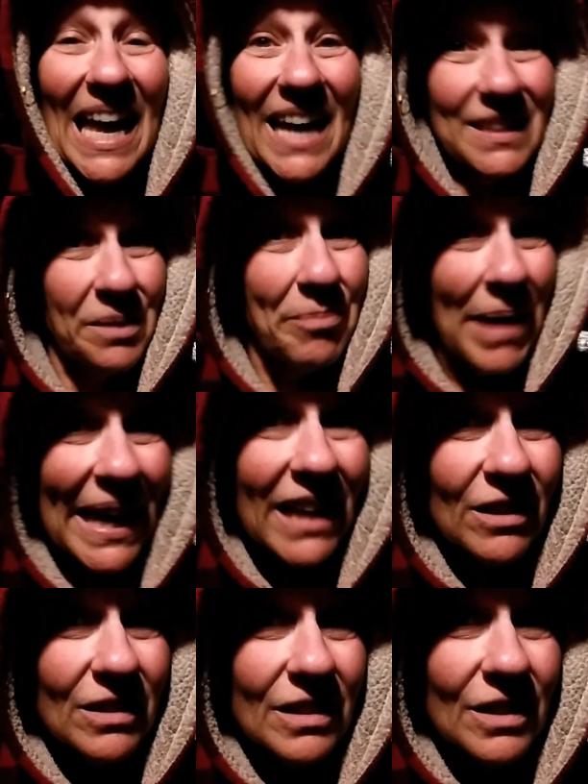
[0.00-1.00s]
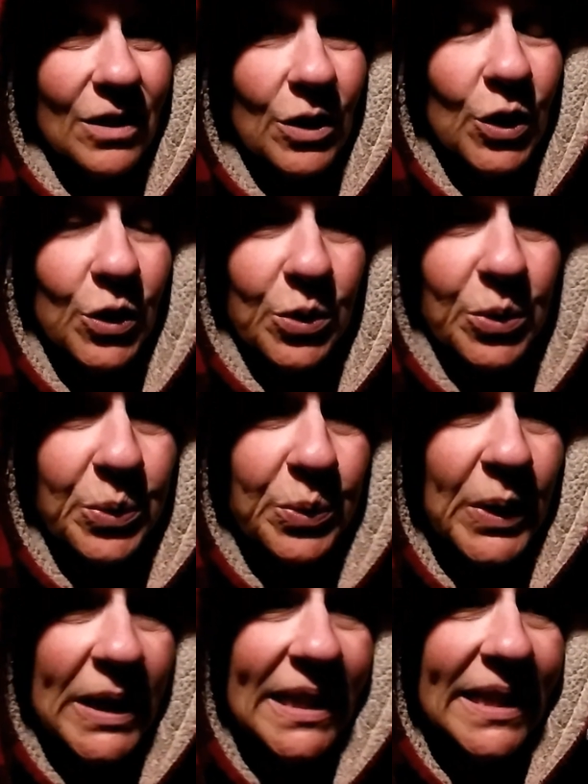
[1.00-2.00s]
as a male
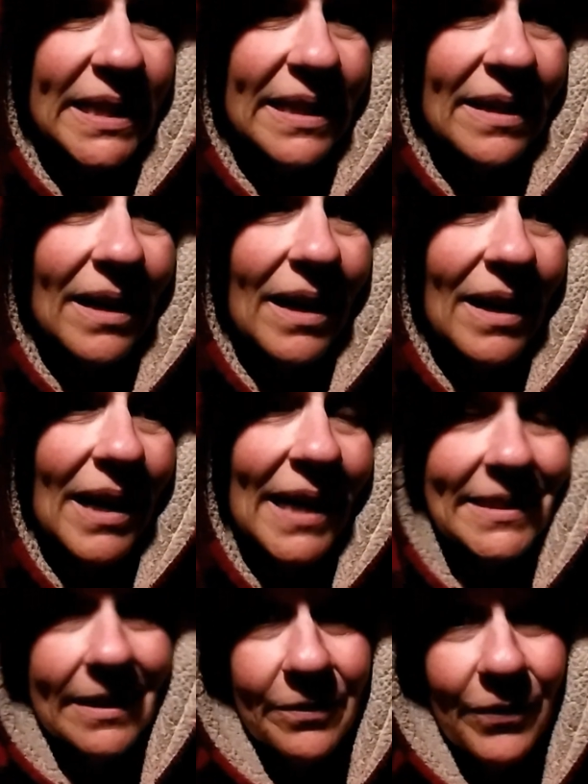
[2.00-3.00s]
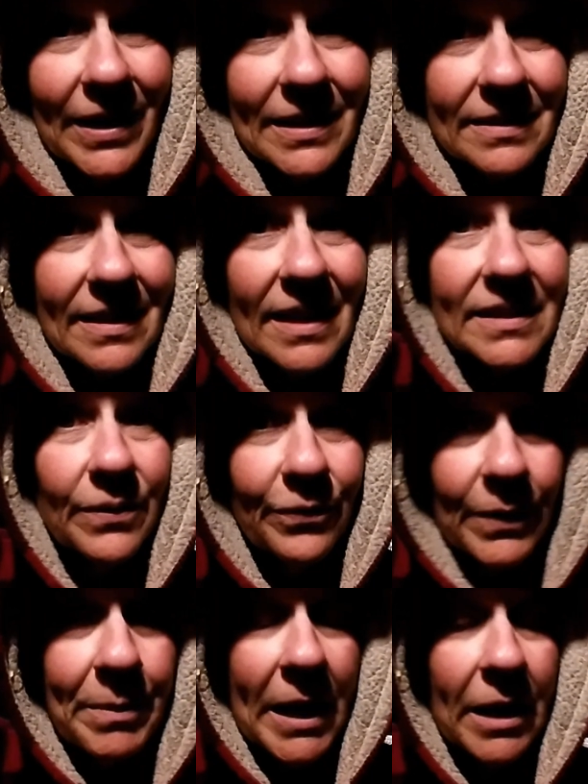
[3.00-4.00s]
who identifies as a
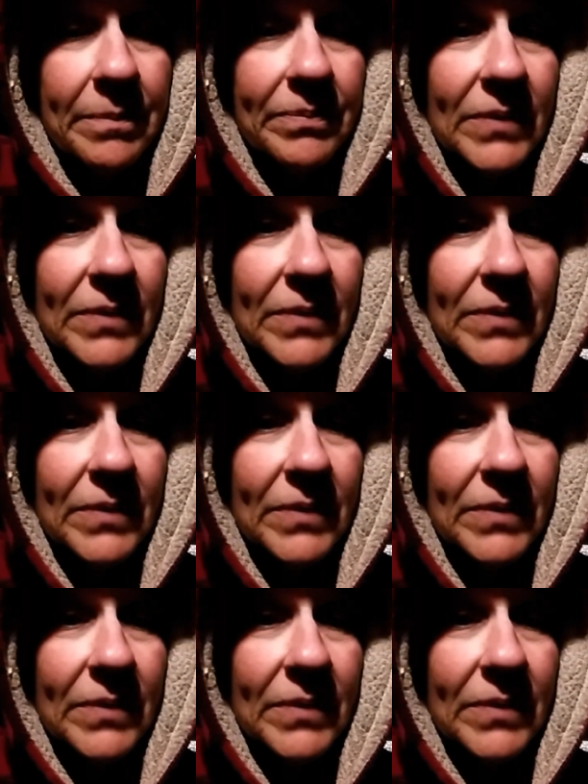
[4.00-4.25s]
female.